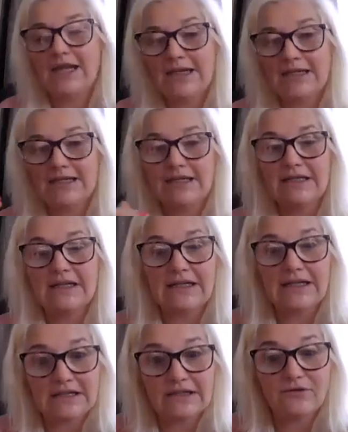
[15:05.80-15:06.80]
and into the
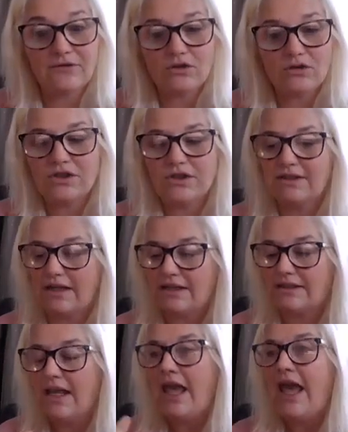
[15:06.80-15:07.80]
collective
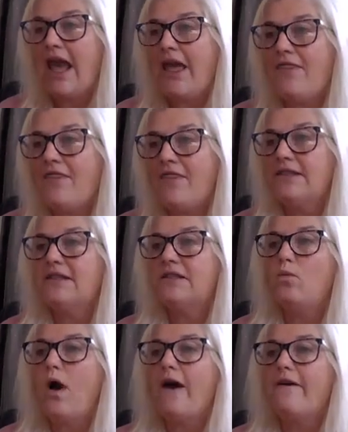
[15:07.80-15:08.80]
consciousness. And this
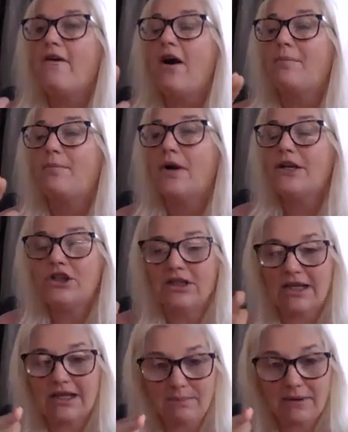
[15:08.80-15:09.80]
is why
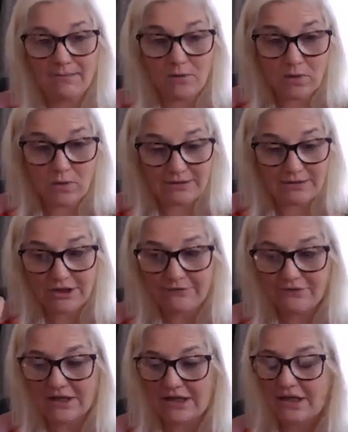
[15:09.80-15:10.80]
vibrationally people keep
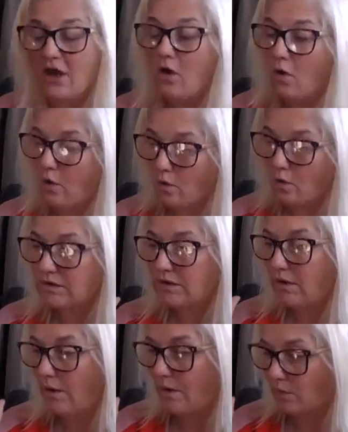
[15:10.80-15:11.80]
shifting.
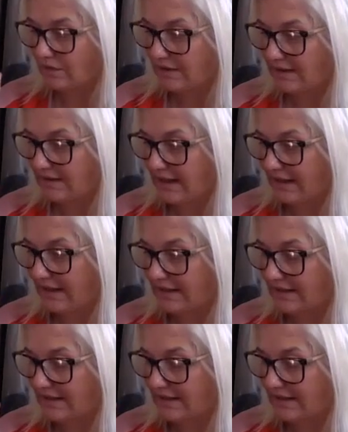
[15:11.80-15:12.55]
Also, I want to say